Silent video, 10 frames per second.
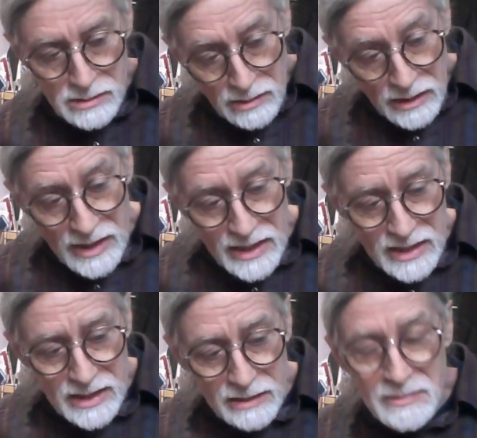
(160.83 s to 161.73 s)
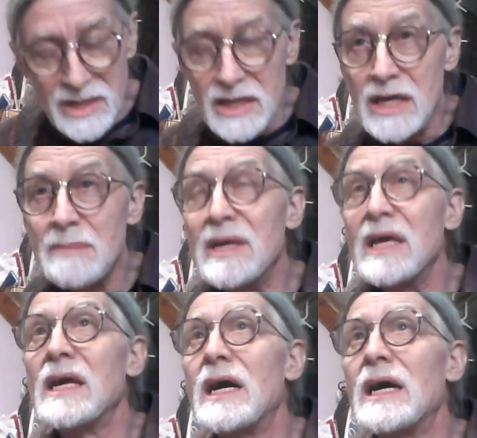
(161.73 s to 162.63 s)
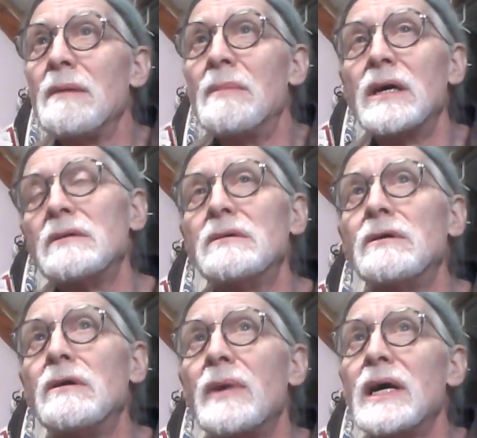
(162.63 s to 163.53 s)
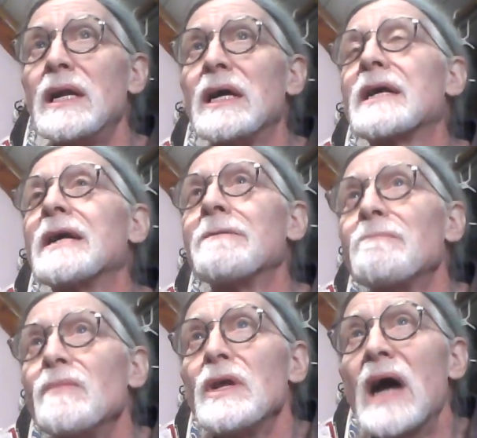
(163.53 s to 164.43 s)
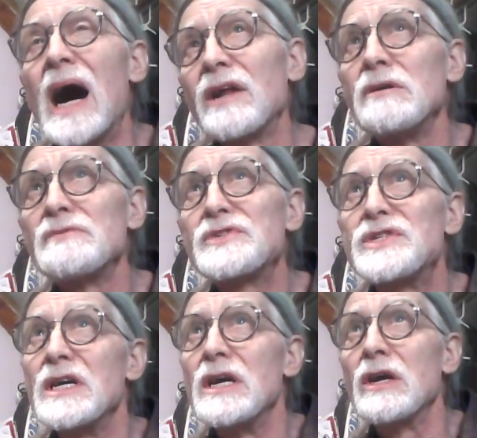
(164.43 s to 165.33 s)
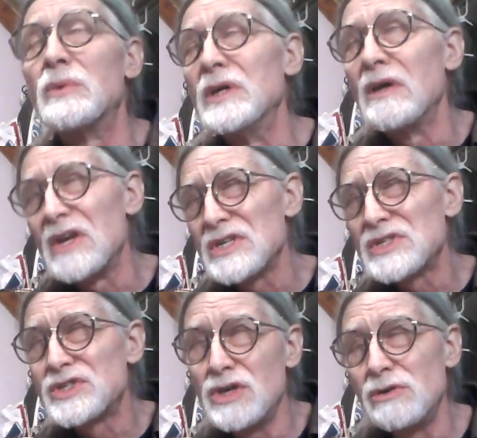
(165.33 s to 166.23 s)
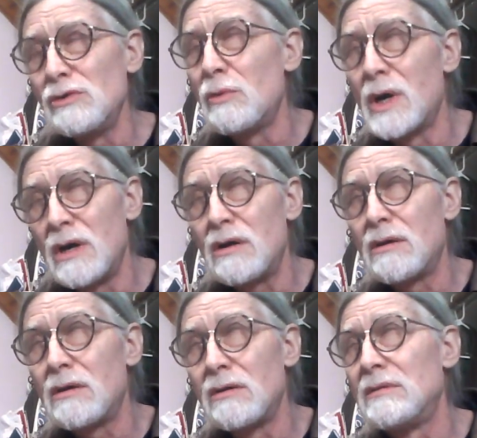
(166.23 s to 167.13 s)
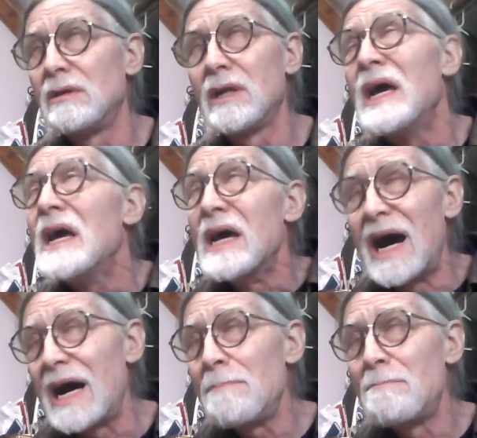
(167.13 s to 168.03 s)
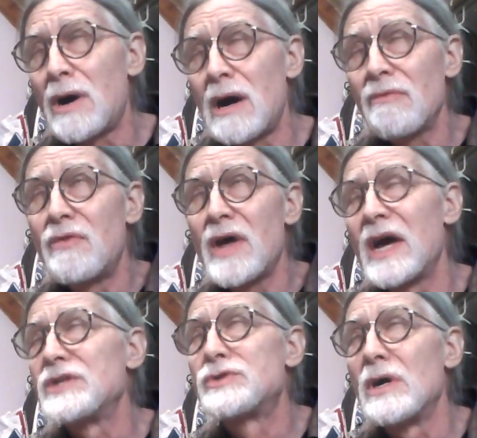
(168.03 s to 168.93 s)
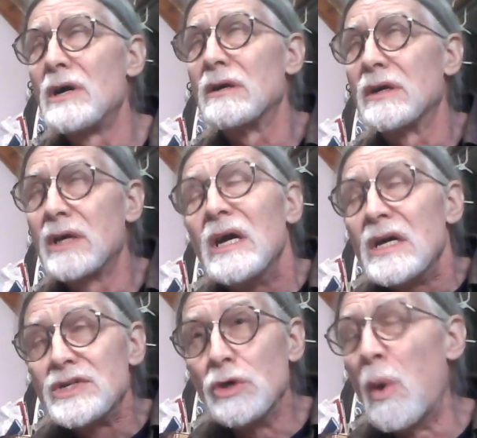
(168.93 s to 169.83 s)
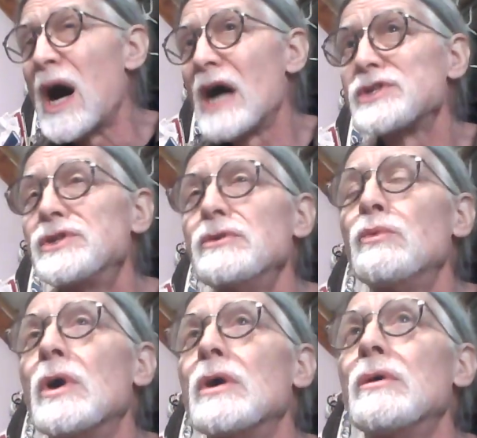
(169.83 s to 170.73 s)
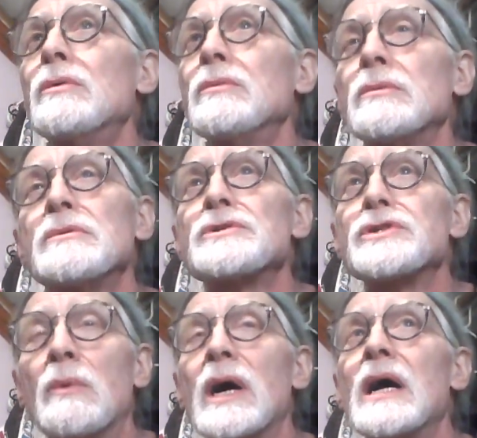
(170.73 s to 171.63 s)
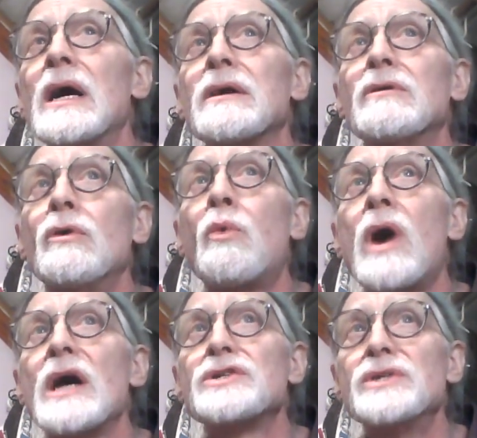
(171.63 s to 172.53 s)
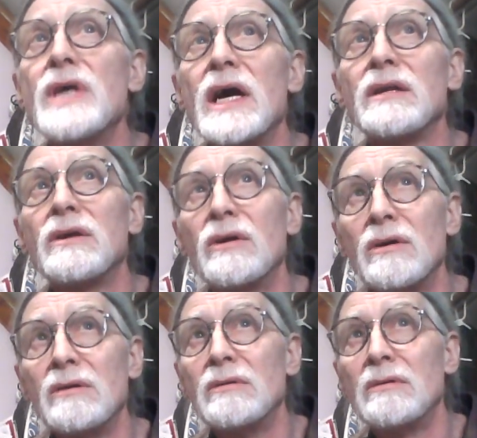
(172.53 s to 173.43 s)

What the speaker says: It may be I'm a relic, out of sync with this new world. I bought that truck to watch the road so I could watch that girl.